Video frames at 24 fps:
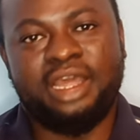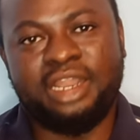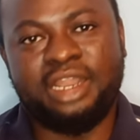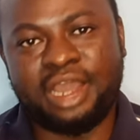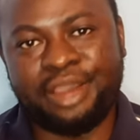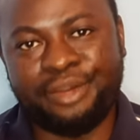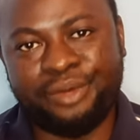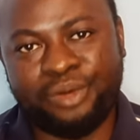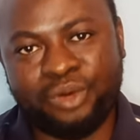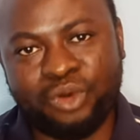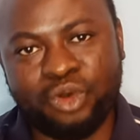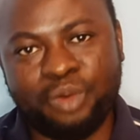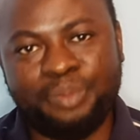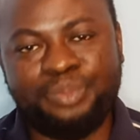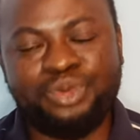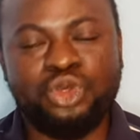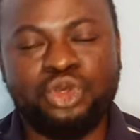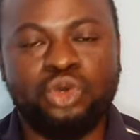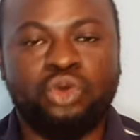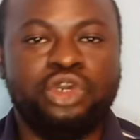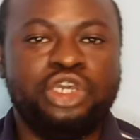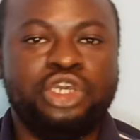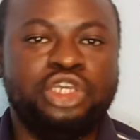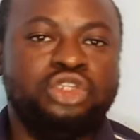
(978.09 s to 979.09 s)
and I hope
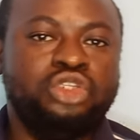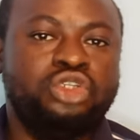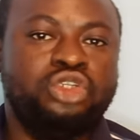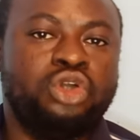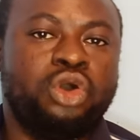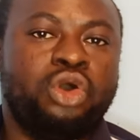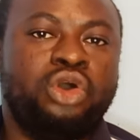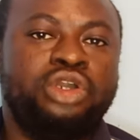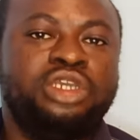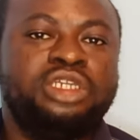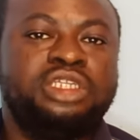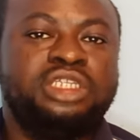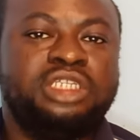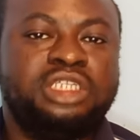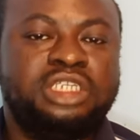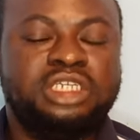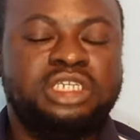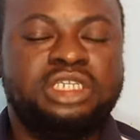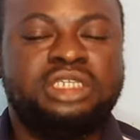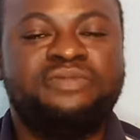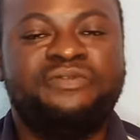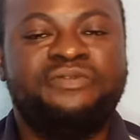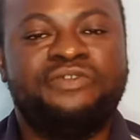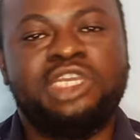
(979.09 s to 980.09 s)
you enjoy
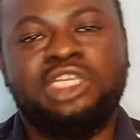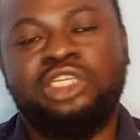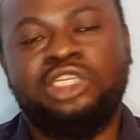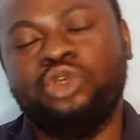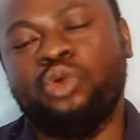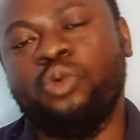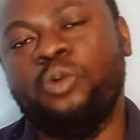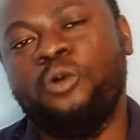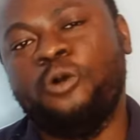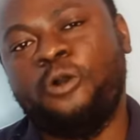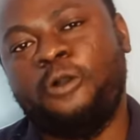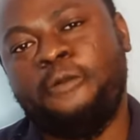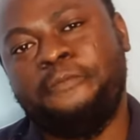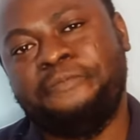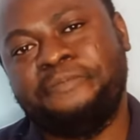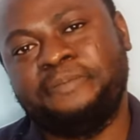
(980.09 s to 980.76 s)
this video.